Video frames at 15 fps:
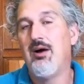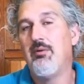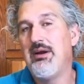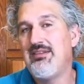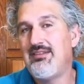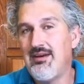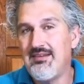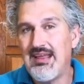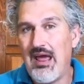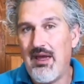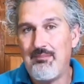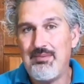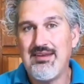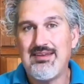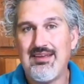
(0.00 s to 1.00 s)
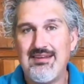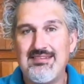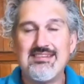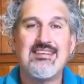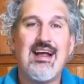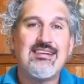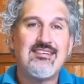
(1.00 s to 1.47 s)
We do that because
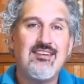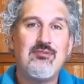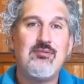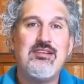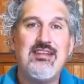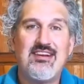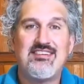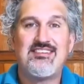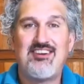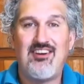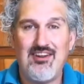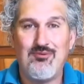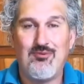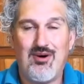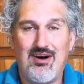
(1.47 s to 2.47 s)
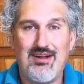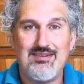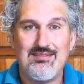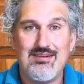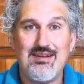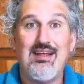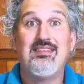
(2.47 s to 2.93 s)
it's not something we necessarily want
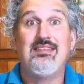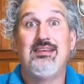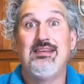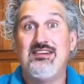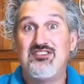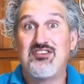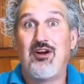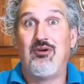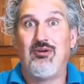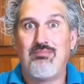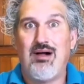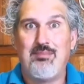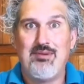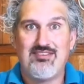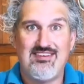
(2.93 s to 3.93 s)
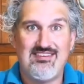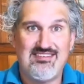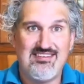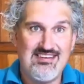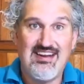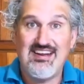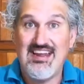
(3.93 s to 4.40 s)
the general public to
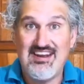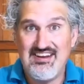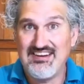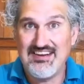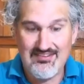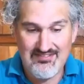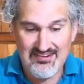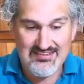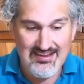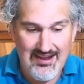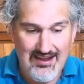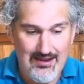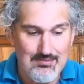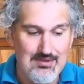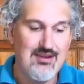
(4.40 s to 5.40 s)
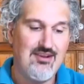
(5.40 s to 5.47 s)
see at any given time.